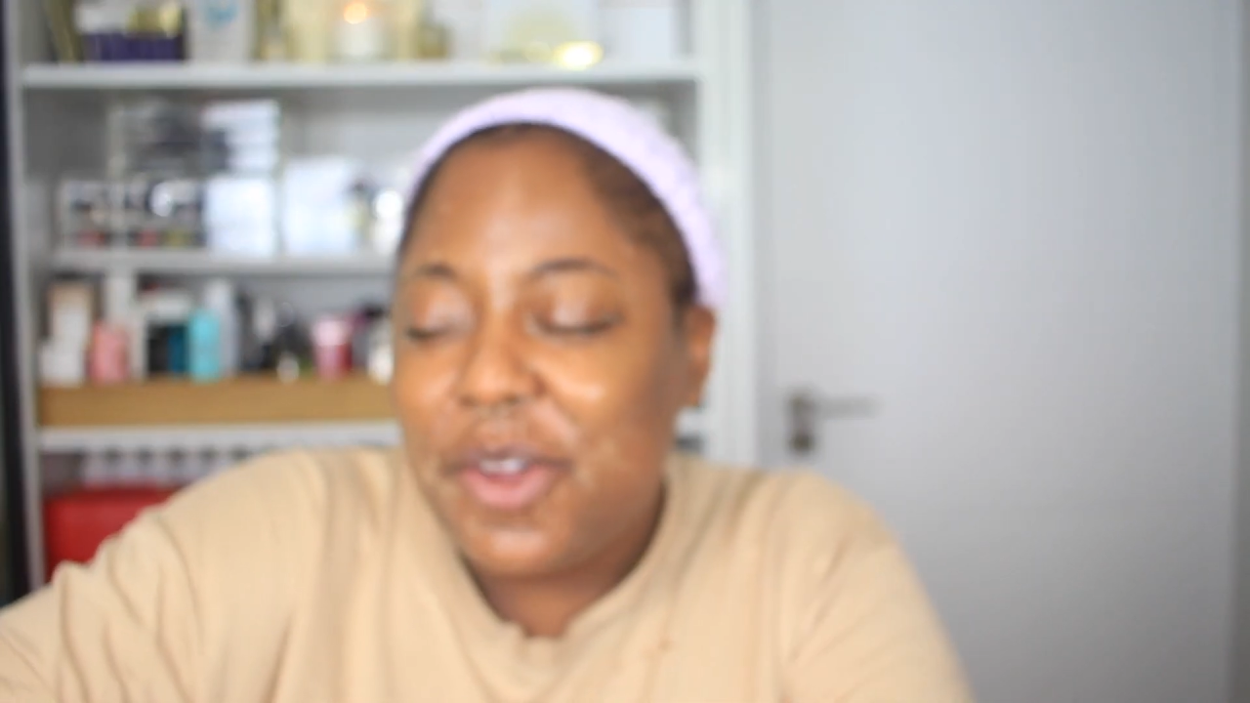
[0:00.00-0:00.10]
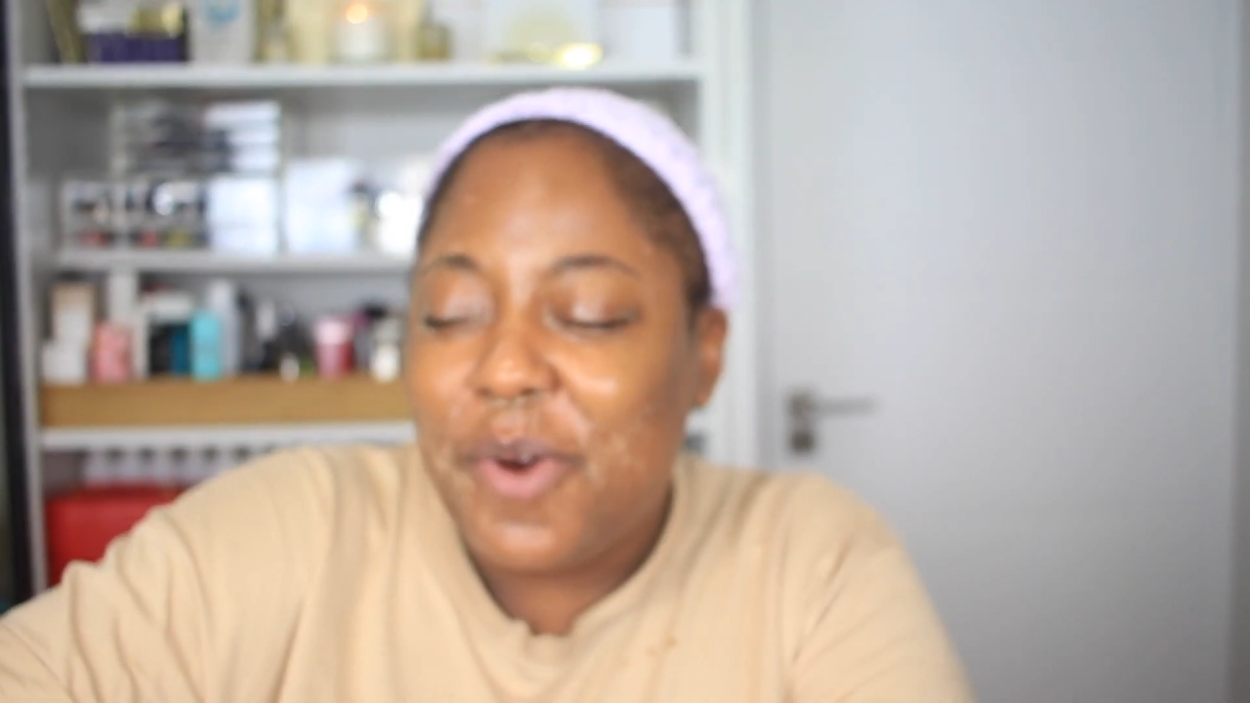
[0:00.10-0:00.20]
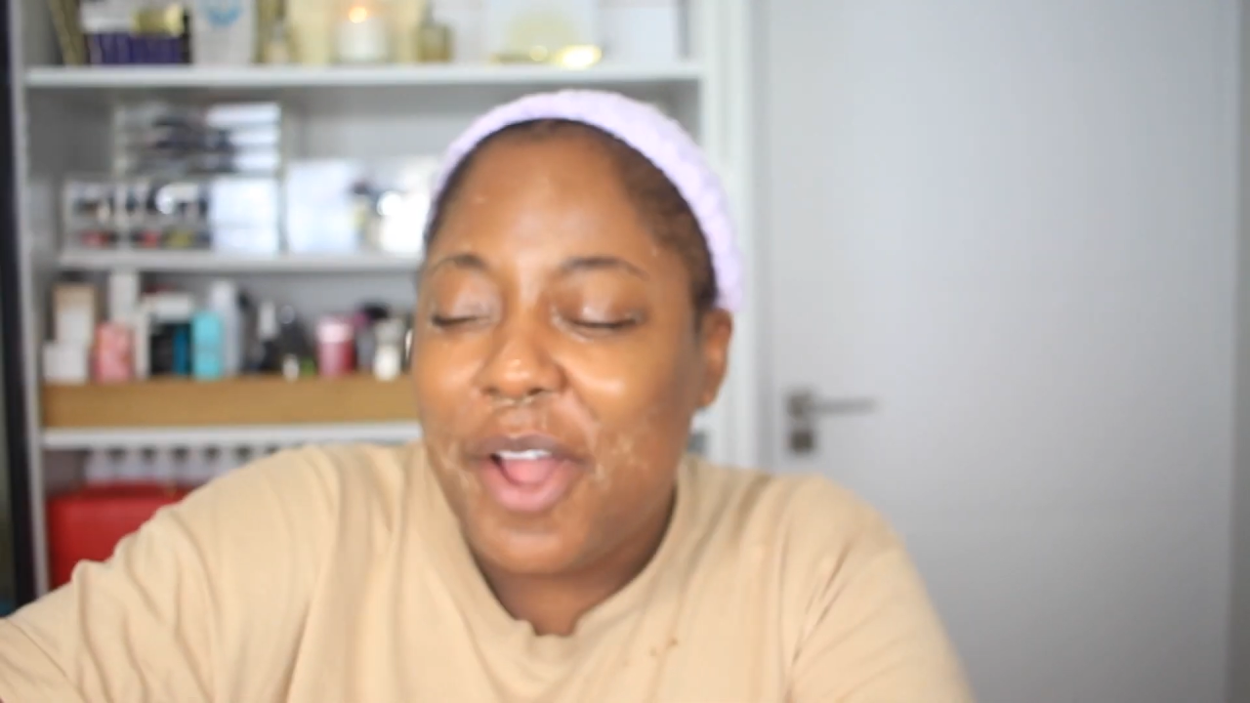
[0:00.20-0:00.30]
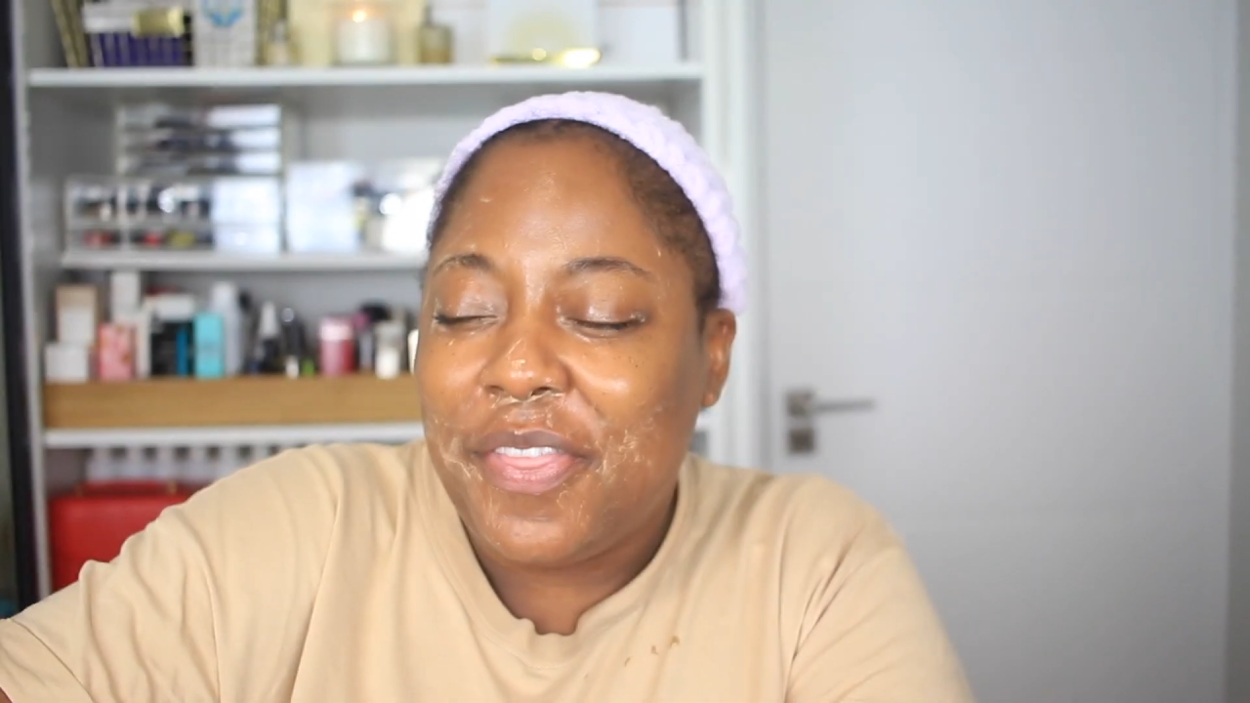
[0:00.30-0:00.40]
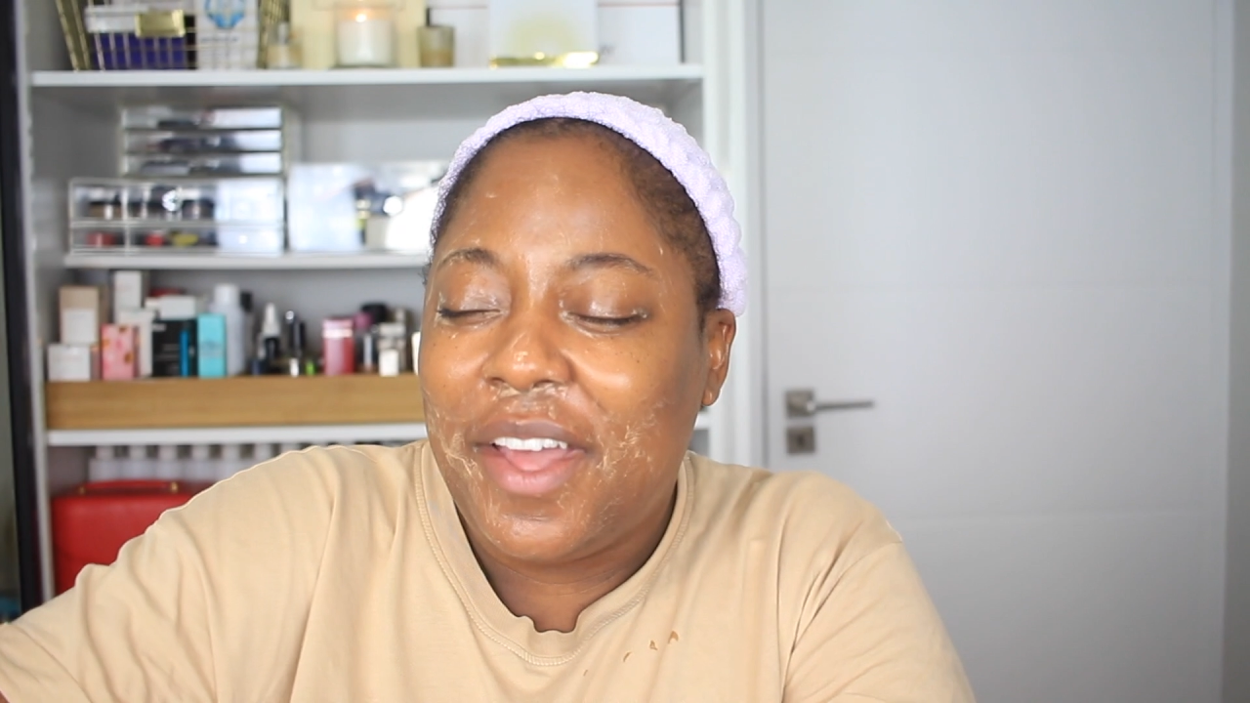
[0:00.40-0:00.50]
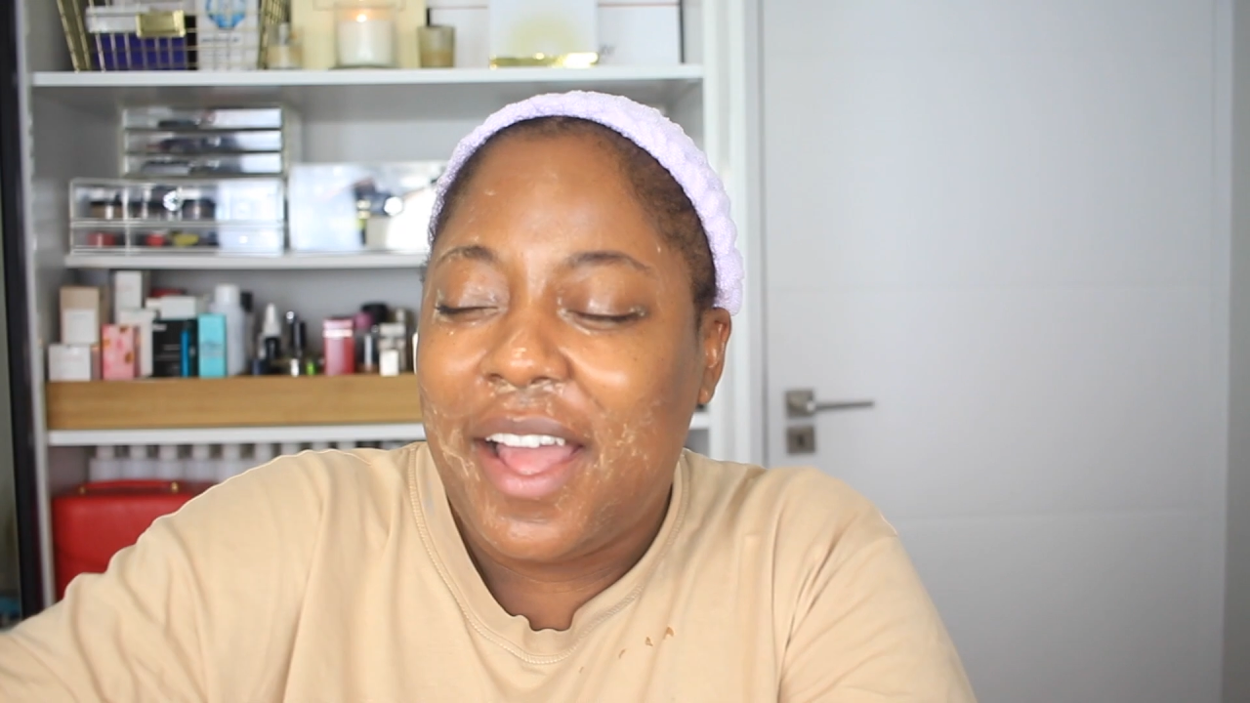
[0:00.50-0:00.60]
around the